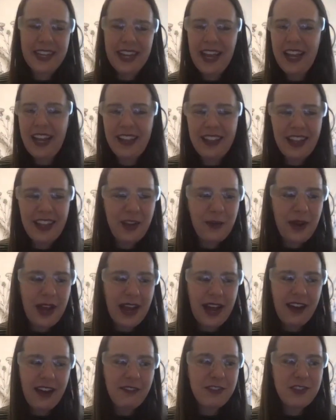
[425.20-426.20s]
anything you
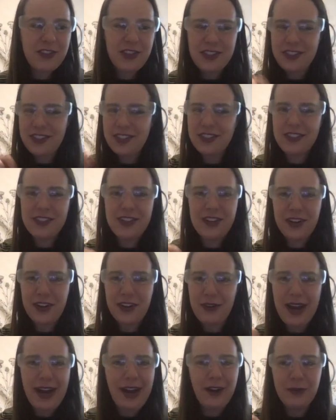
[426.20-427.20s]
have, just to stir it
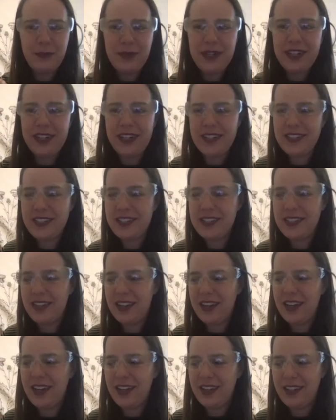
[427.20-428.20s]
around, because
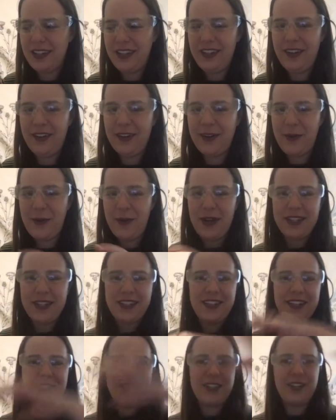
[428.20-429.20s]
you don't want
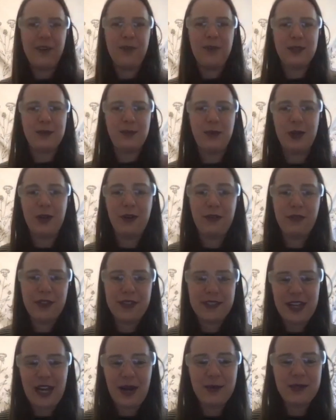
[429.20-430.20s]
it to go exploding over the
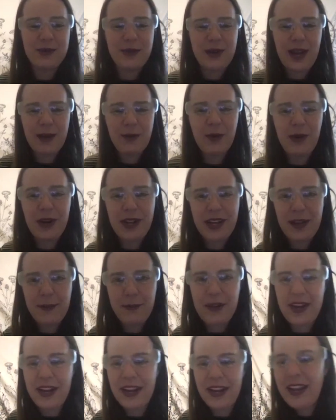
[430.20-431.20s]
top. So I'm going to get
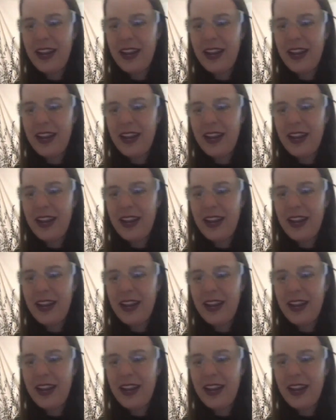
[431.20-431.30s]
my